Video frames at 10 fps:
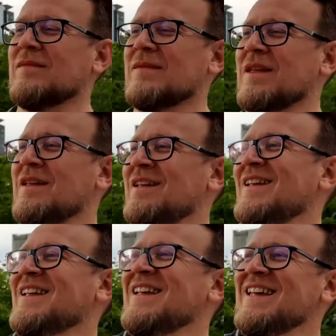my
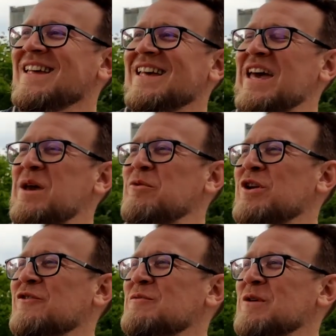idea to live in
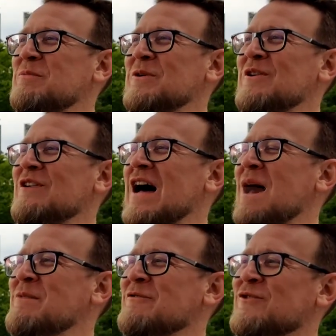Asia was
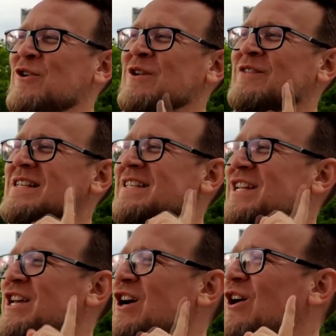to visit the
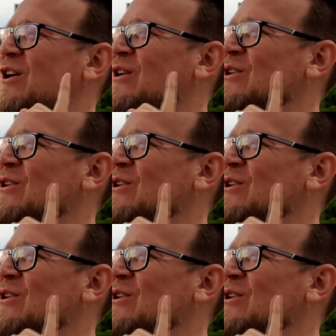countries around,